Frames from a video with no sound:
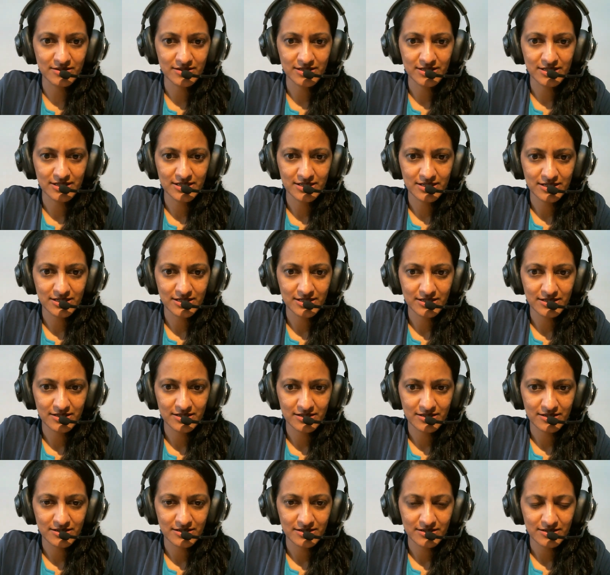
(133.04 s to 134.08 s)

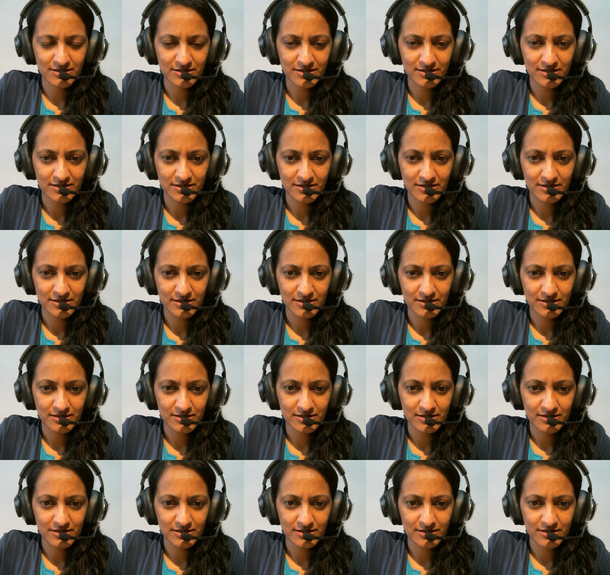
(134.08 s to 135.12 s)

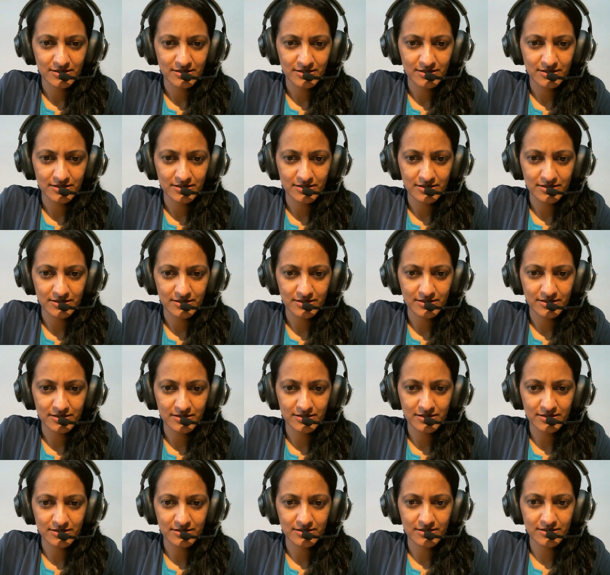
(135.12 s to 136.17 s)

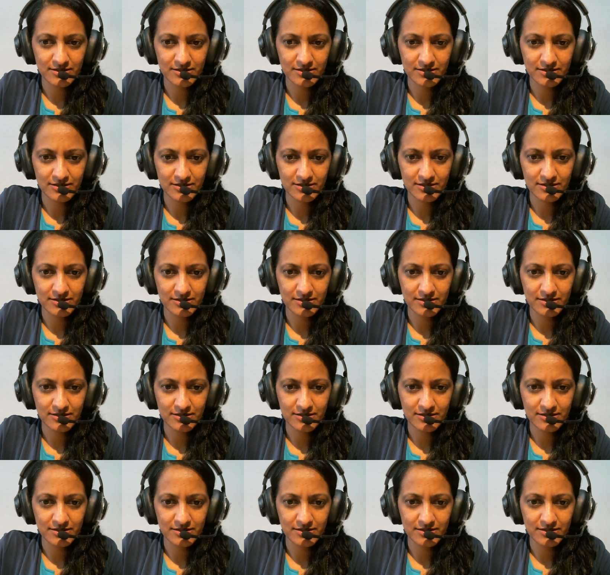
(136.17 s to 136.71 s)
No one is speaking in this clip.